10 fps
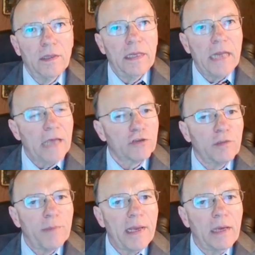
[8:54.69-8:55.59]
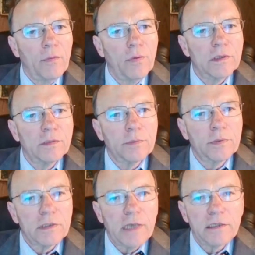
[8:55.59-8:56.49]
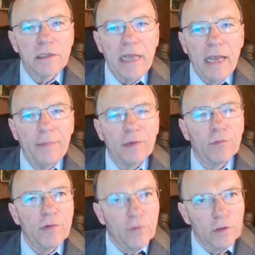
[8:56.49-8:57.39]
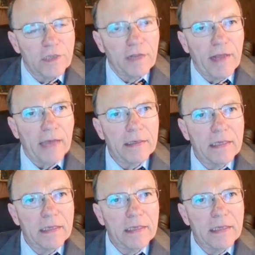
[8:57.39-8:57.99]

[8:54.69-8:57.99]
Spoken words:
The National Bank was precisely aimed at reversing that,